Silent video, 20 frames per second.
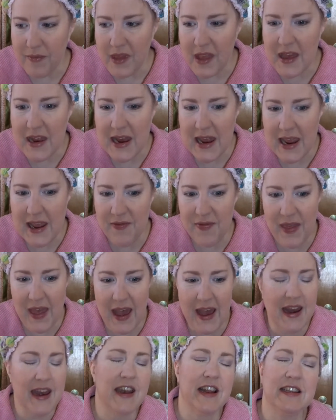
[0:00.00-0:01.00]
and ate
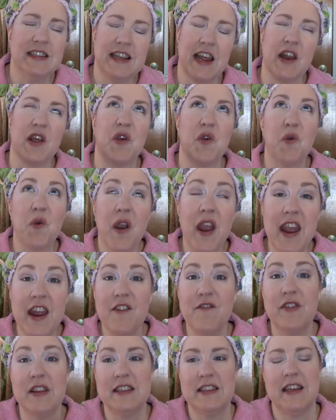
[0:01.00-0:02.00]
that, and just had a
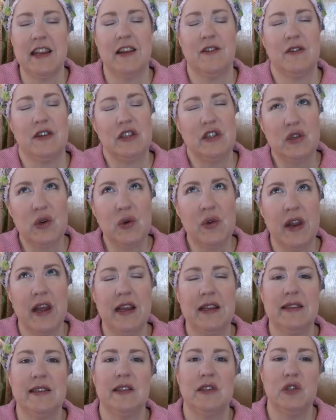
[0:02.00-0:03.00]
great visit. It was so
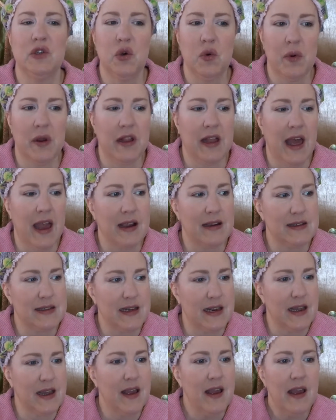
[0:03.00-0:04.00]
nice and so
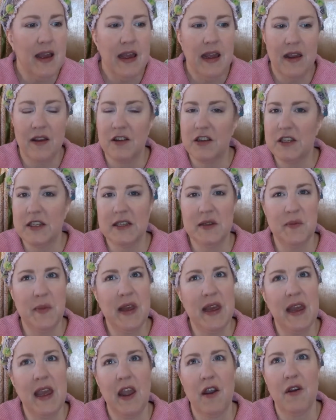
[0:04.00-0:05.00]
relaxing. It was just
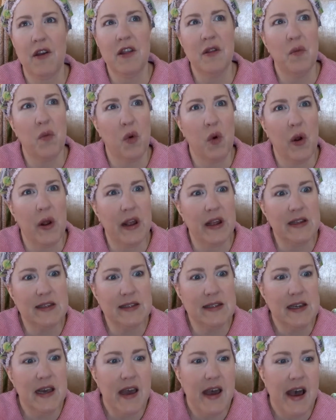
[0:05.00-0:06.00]
me, Gary, and the
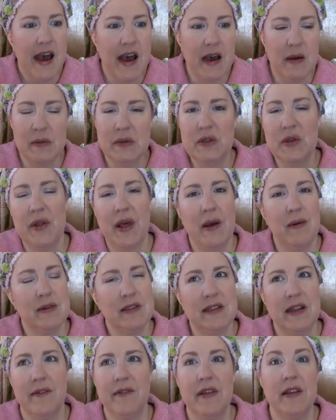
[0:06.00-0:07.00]
boys. Um, so that
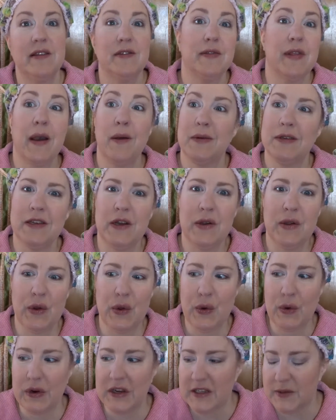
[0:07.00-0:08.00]
was lovely. So that was our
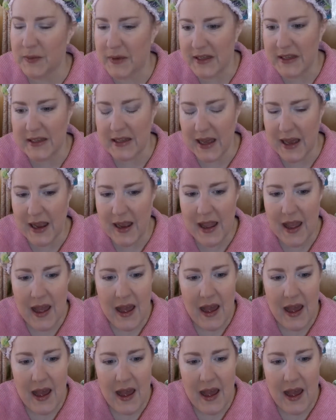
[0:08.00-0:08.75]
little Christmas thing.